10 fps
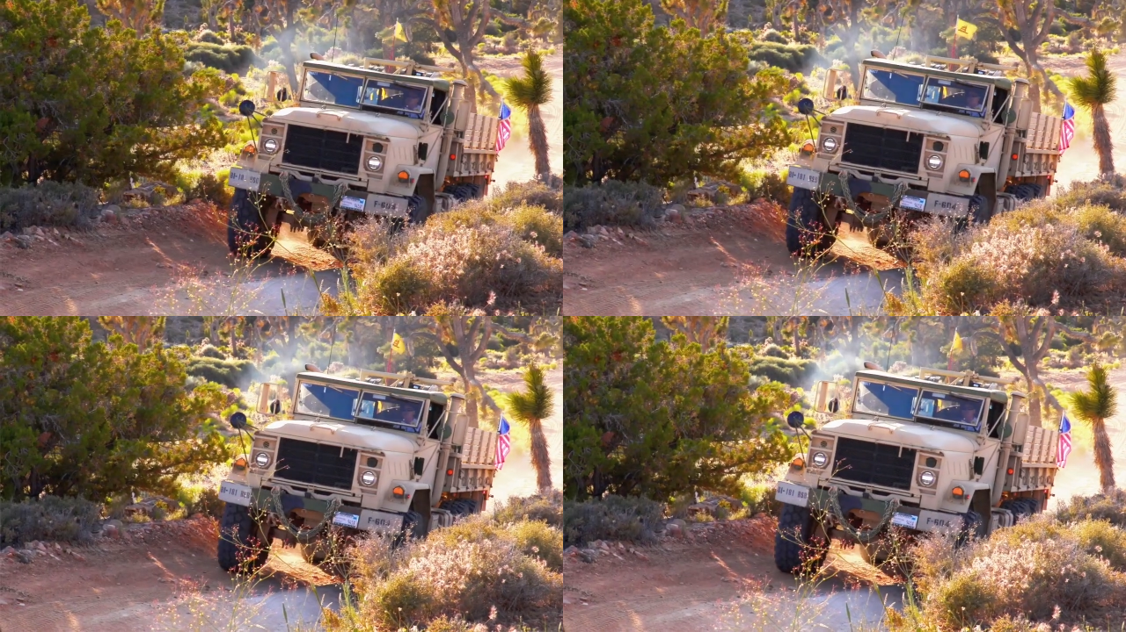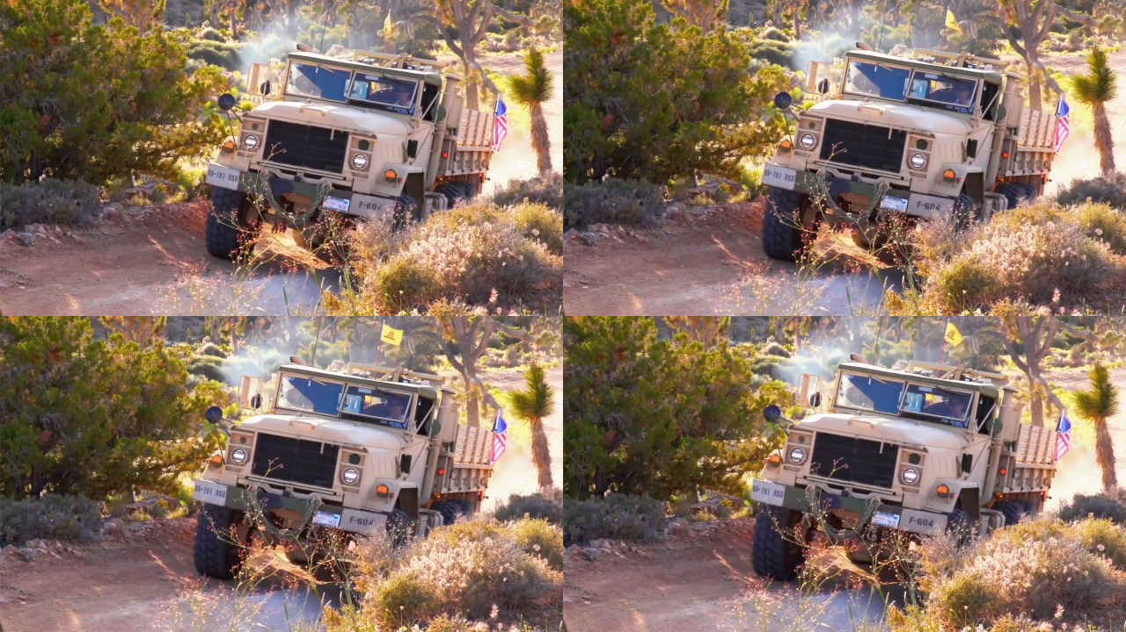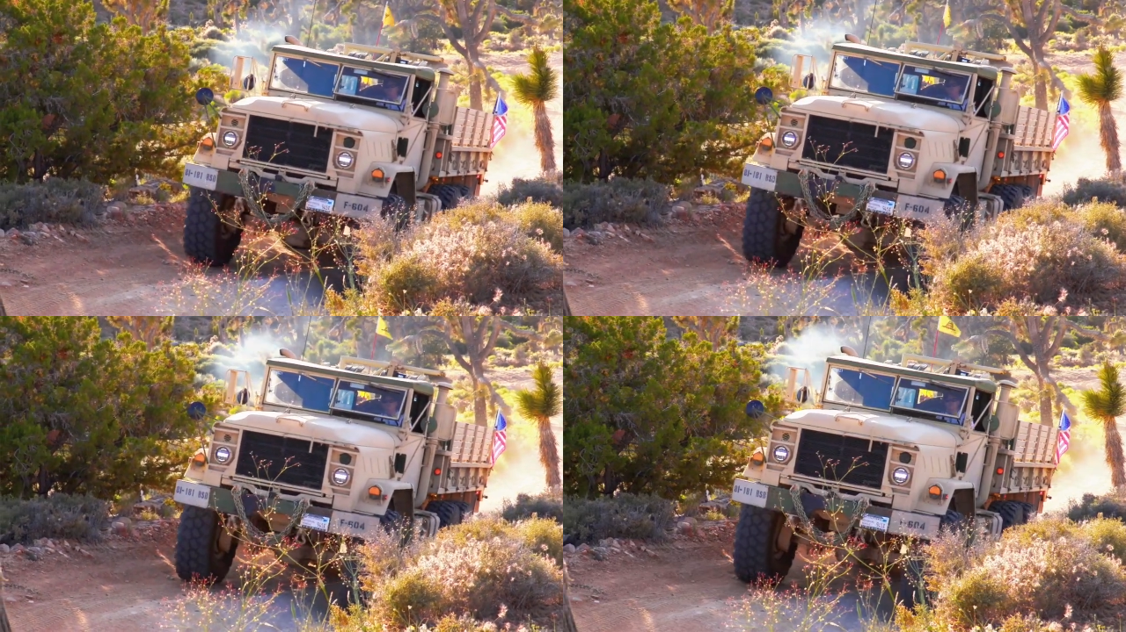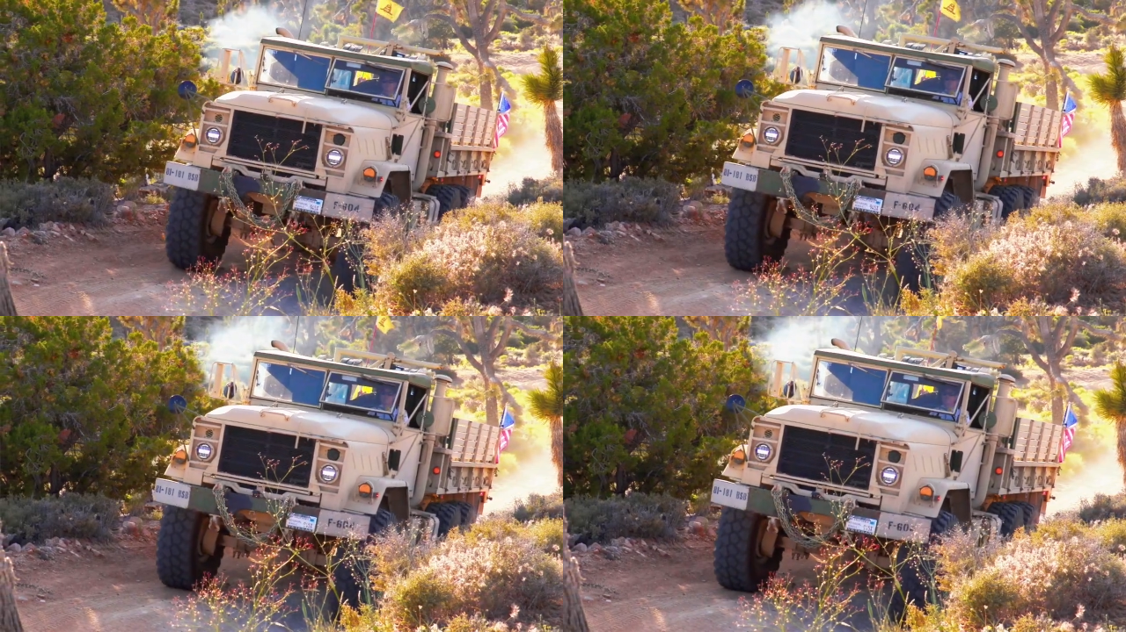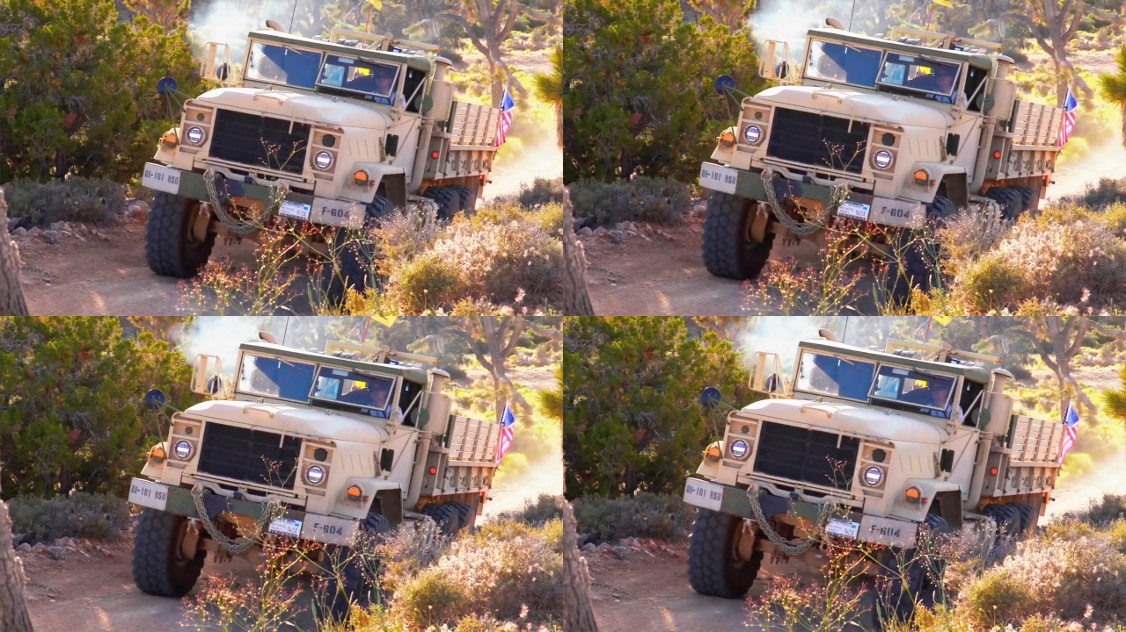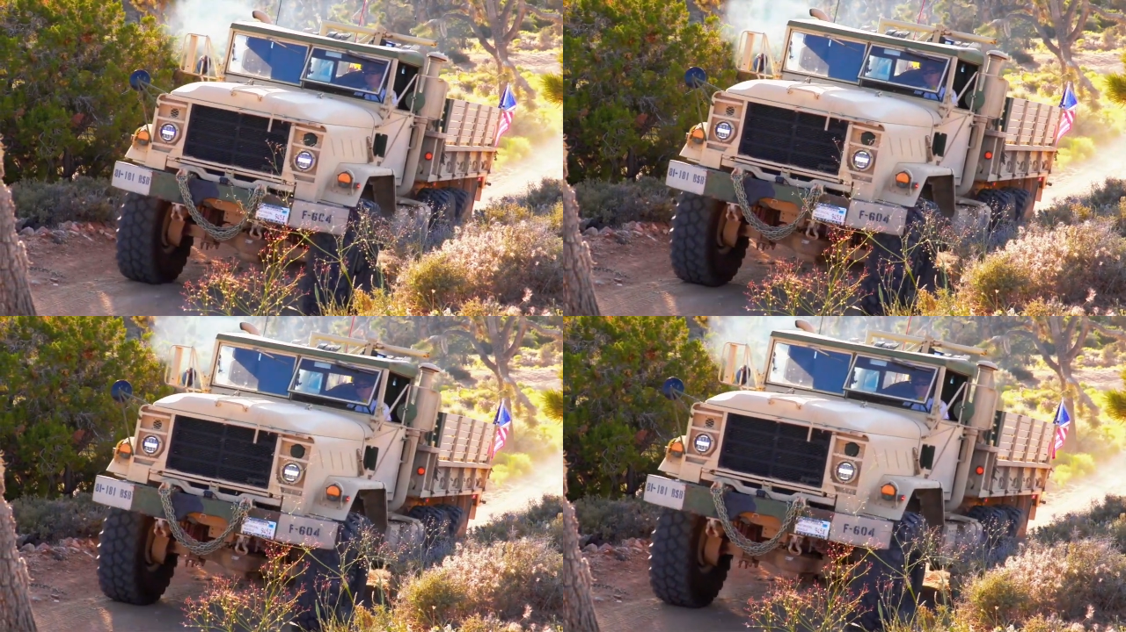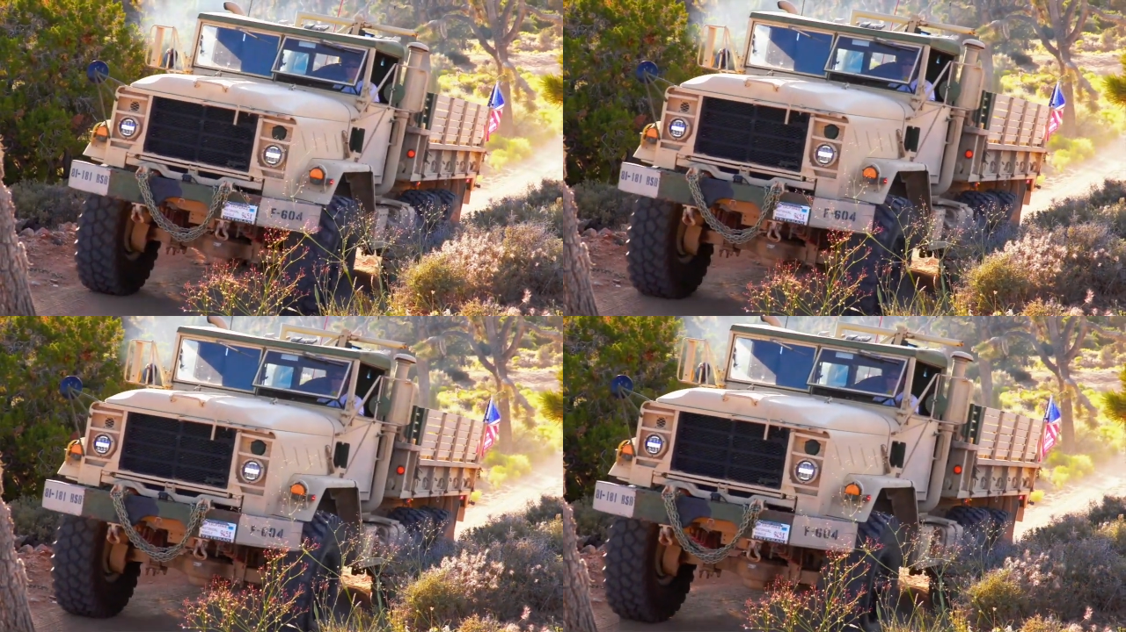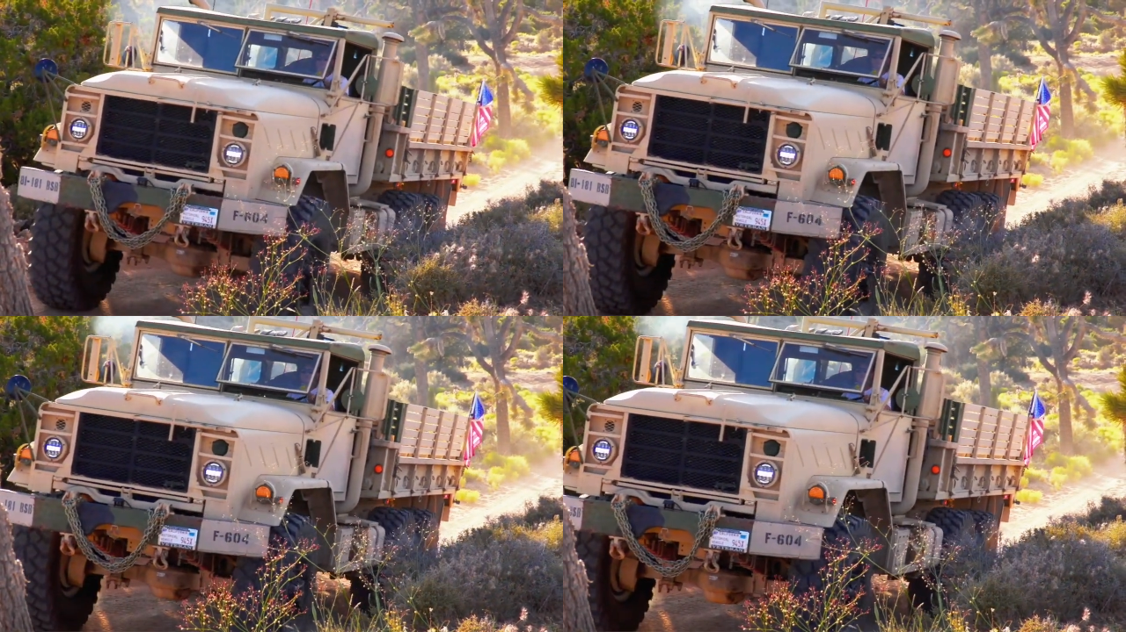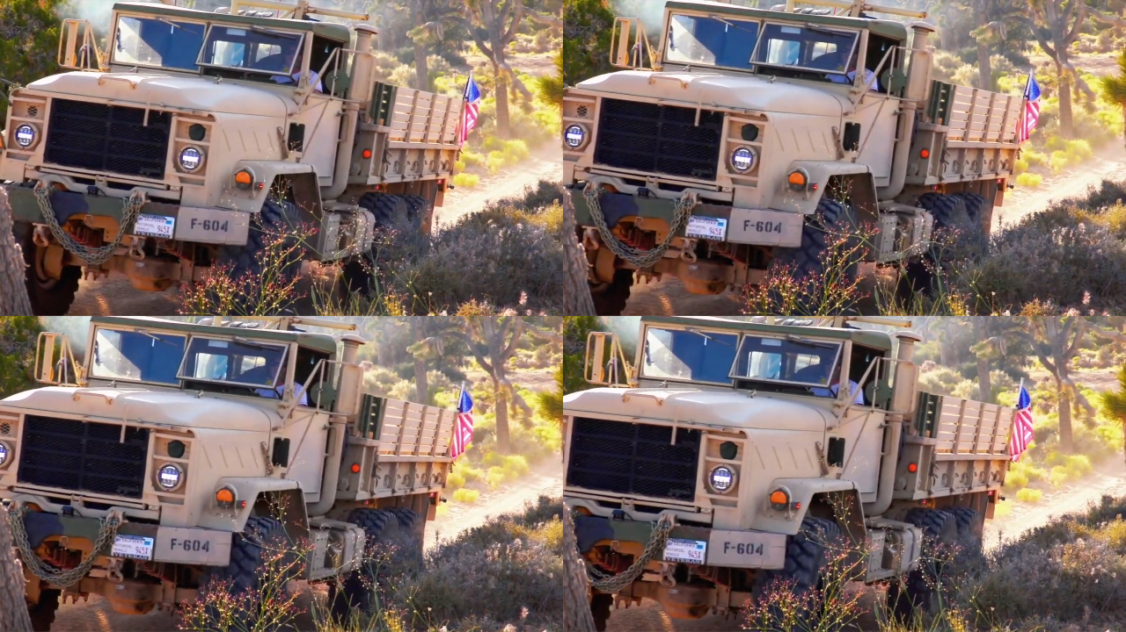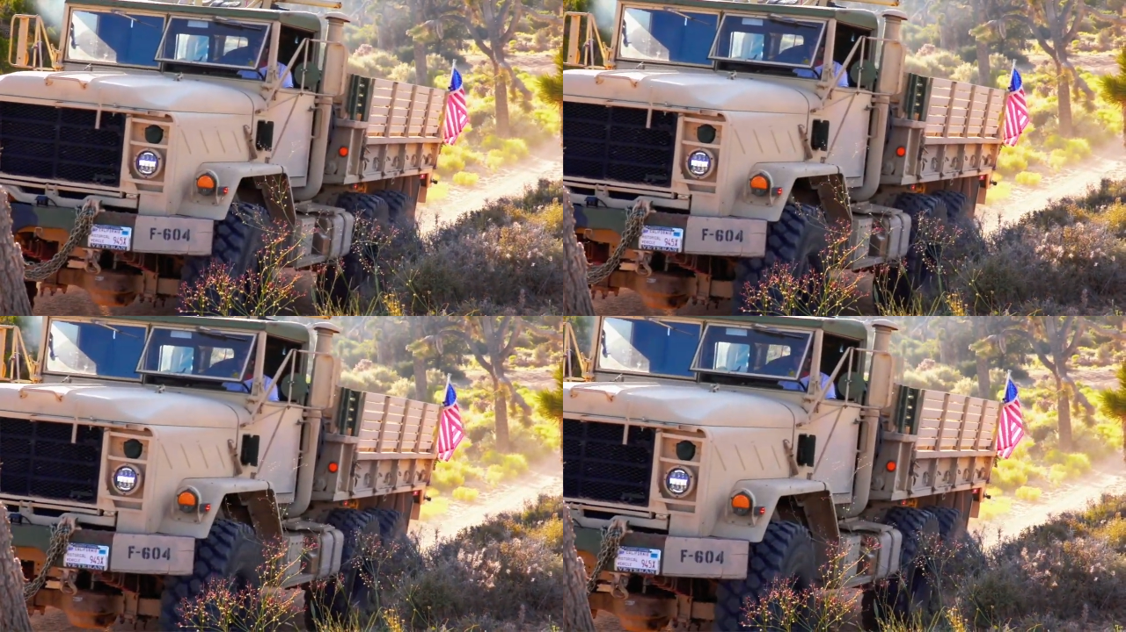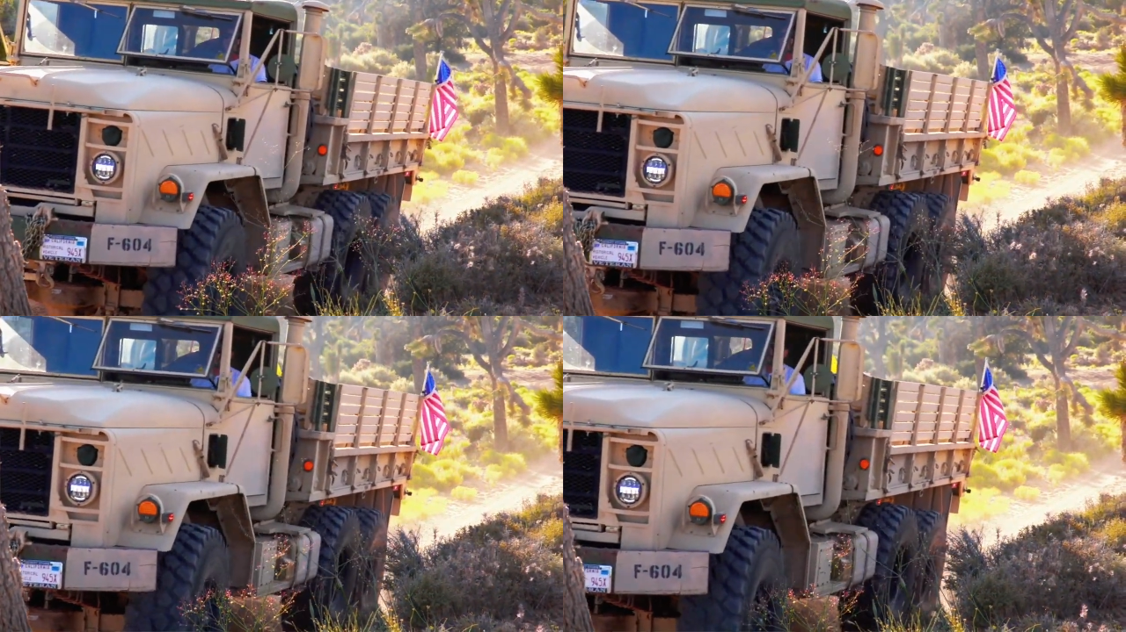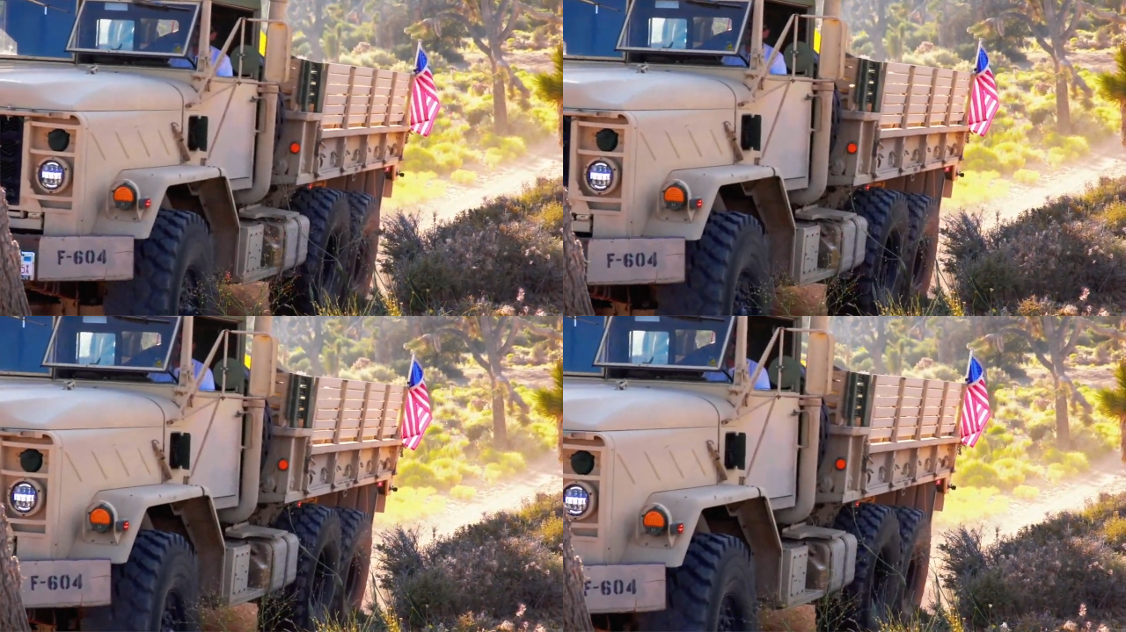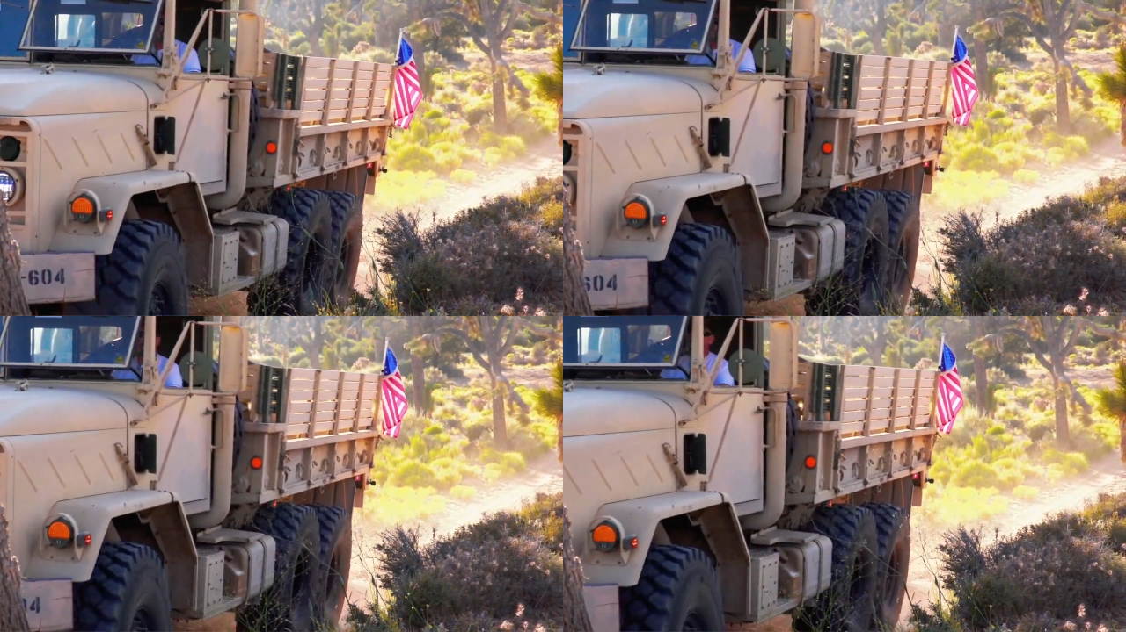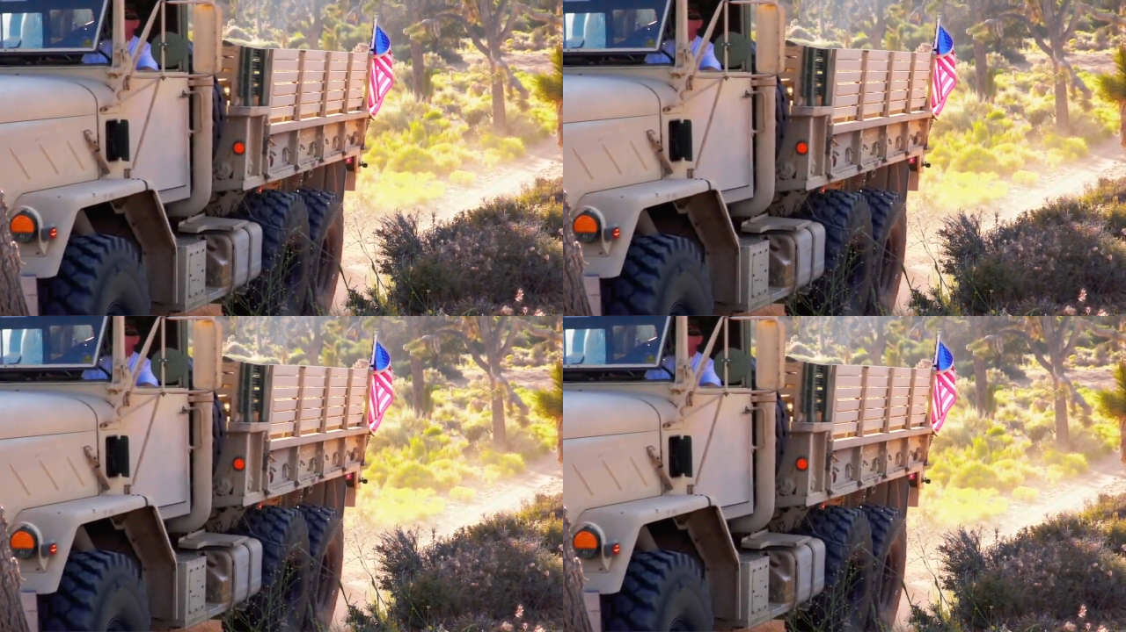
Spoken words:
(no speaker visible)